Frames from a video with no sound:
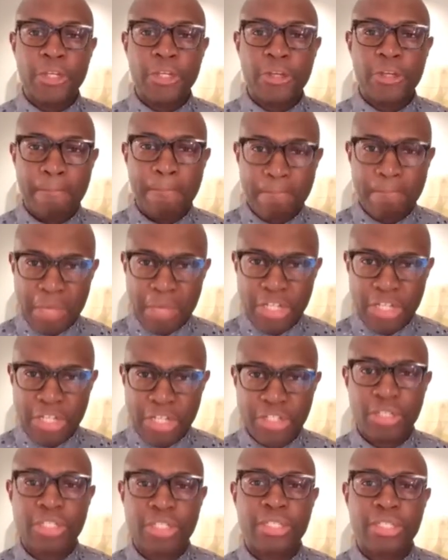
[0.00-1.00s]
your
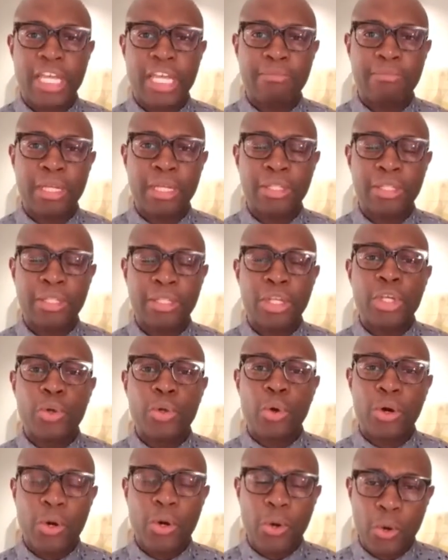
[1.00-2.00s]
mission statement,
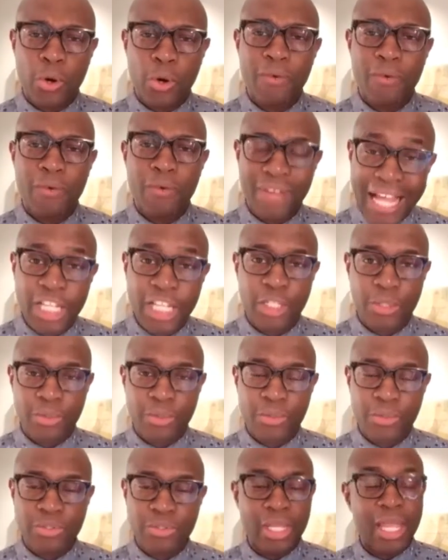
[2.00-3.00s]
your core
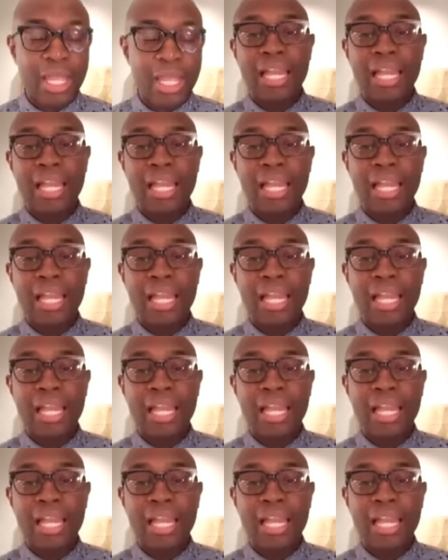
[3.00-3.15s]
values.